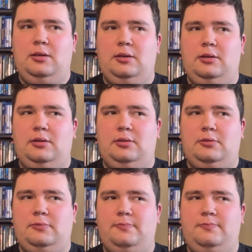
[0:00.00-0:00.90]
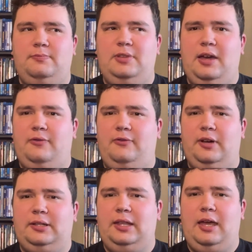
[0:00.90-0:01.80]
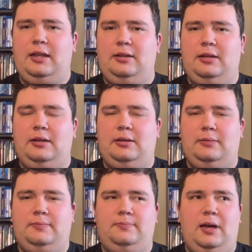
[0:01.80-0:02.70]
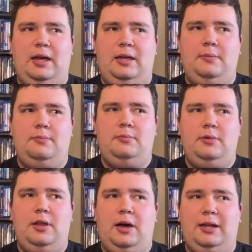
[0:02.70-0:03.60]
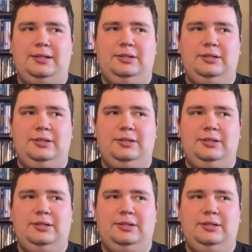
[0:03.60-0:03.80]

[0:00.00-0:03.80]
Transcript: Uh, yeah, fuck that. Uh, I'm not